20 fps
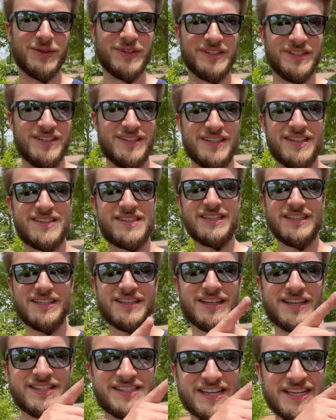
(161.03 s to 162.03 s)
And you can see
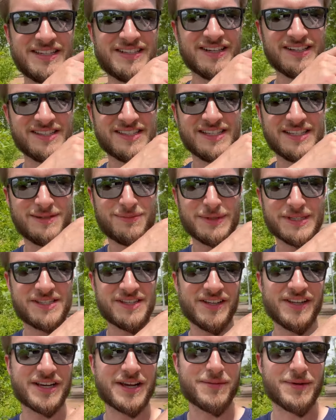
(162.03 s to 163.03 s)
the St. Dunstan's
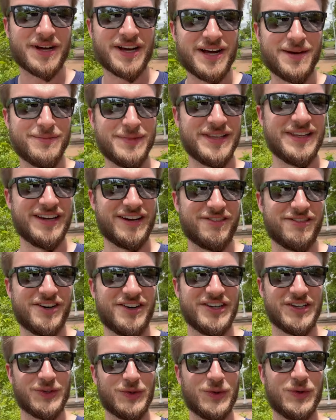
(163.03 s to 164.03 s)
Basilica behind me there.
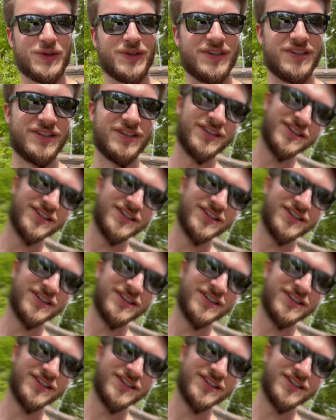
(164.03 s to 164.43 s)
Very cool.